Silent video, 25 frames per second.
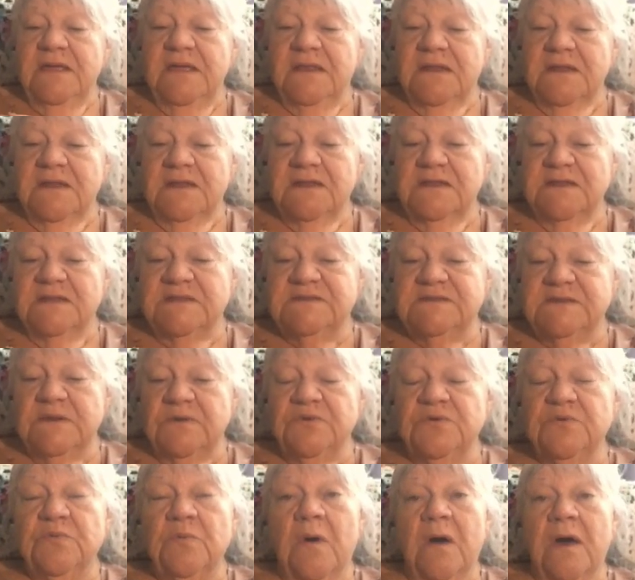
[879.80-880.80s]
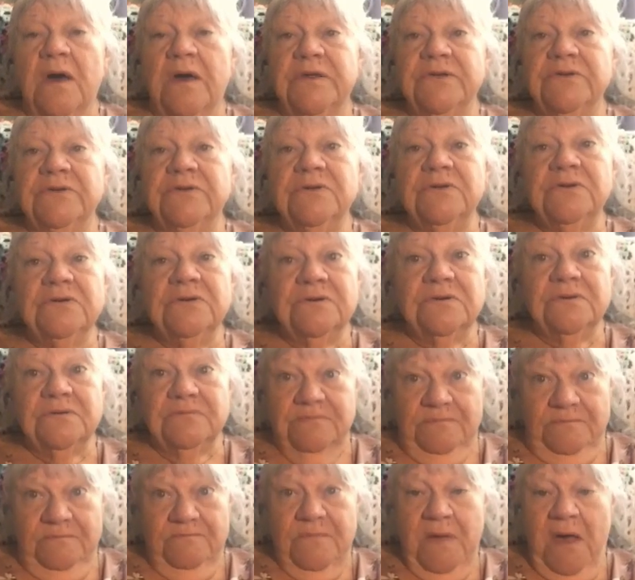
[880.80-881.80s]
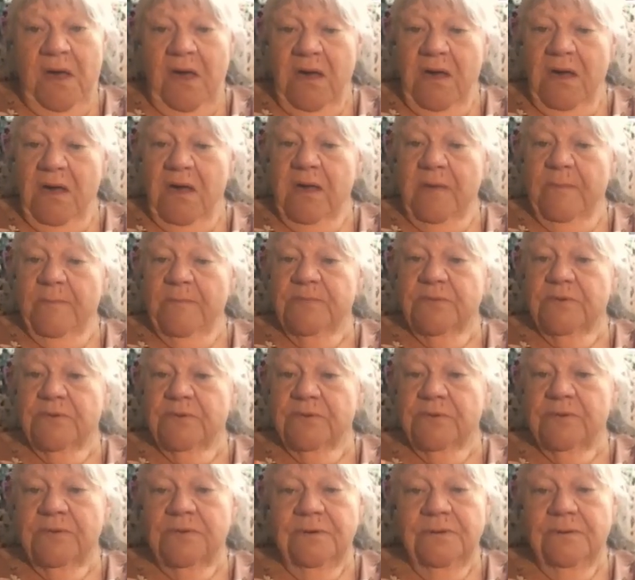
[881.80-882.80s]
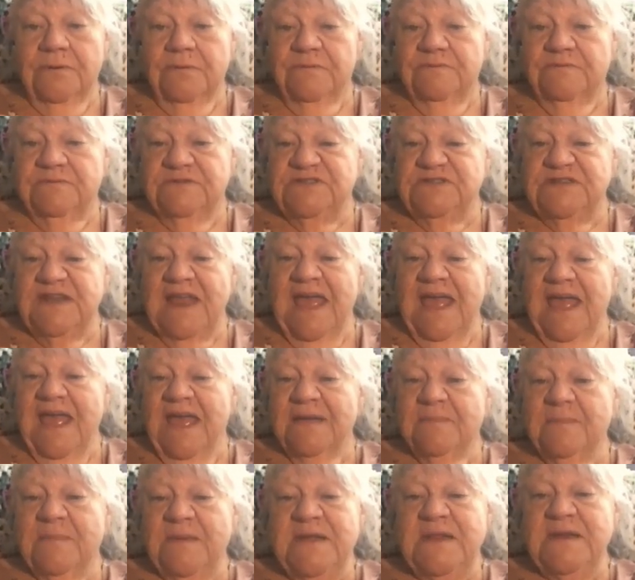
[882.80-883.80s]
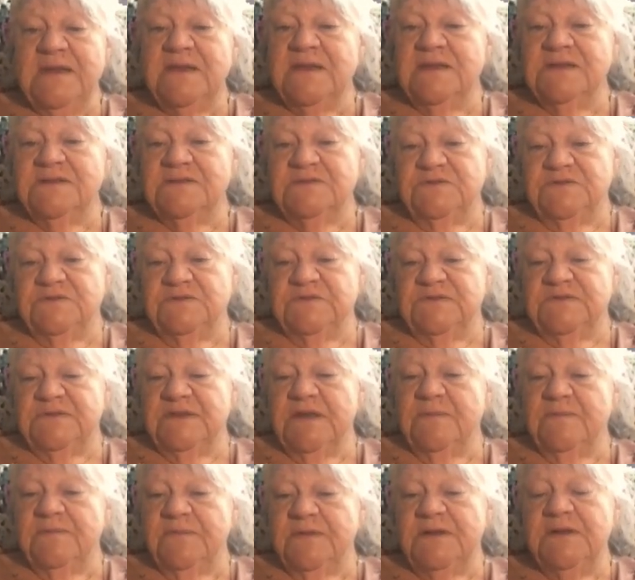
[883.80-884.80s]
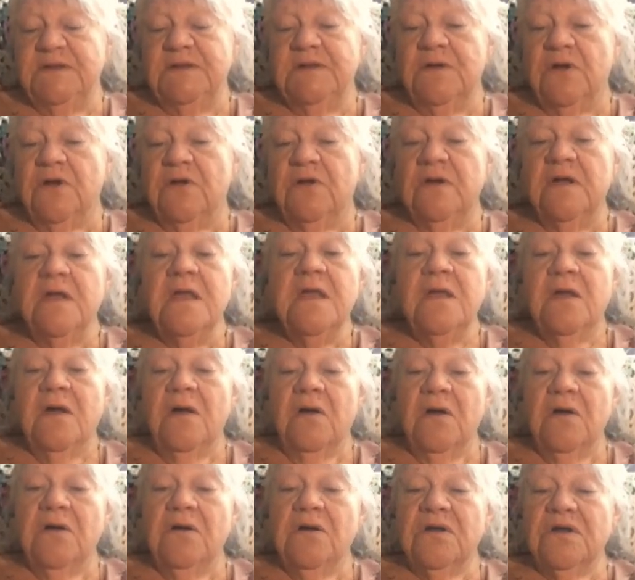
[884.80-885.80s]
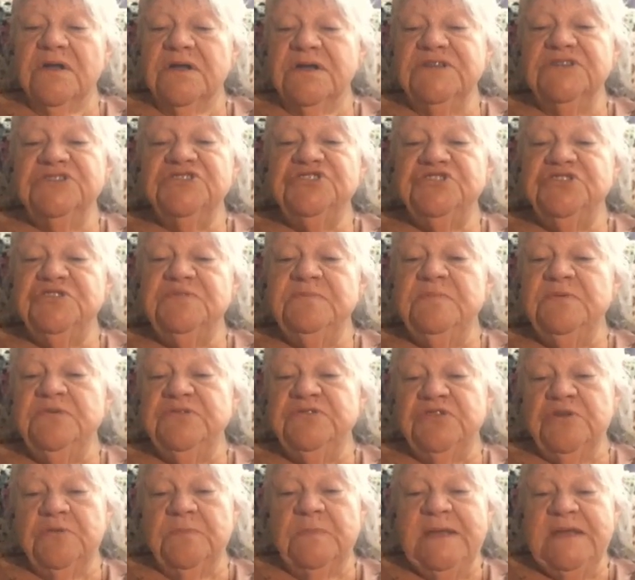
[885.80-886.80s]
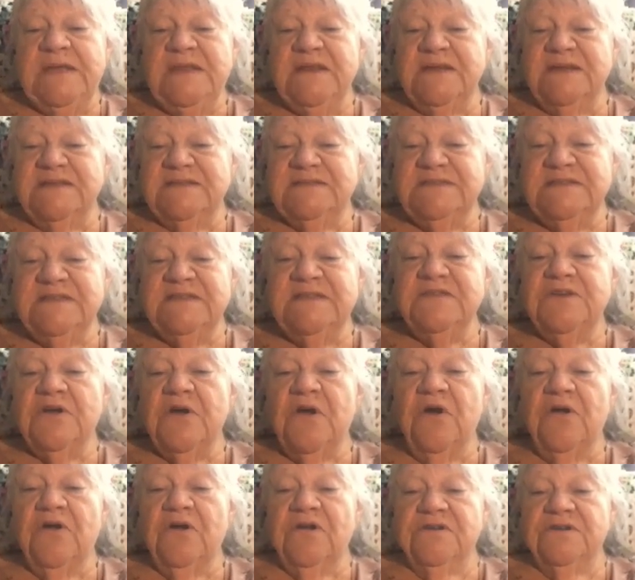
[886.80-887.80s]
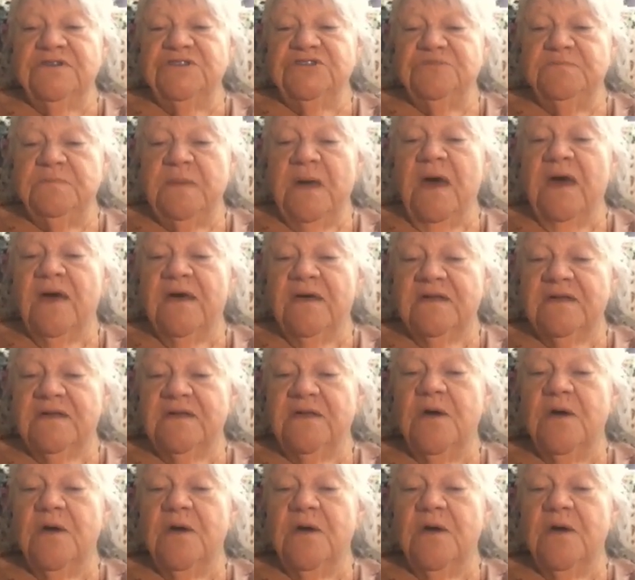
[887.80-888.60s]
get a soda water or pop or snack peanuts or something or orange and put their peanuts in their orange box